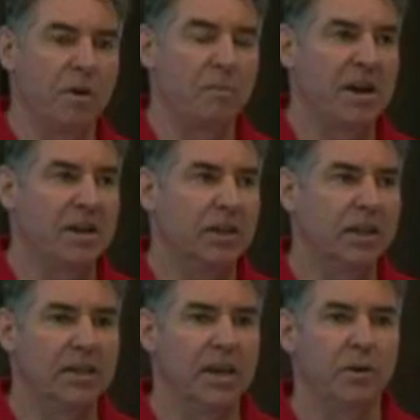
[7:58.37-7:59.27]
of our main
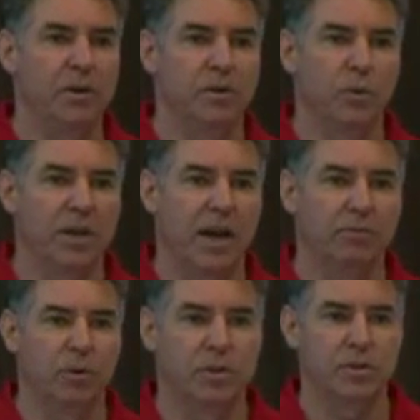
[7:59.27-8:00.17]
key areas that we
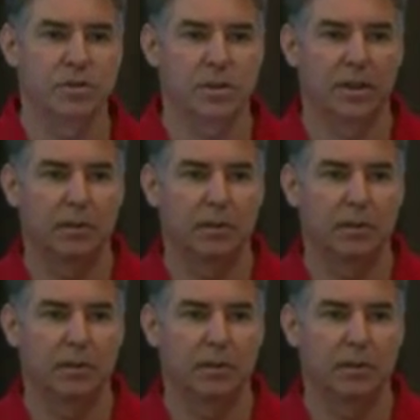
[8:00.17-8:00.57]
cover is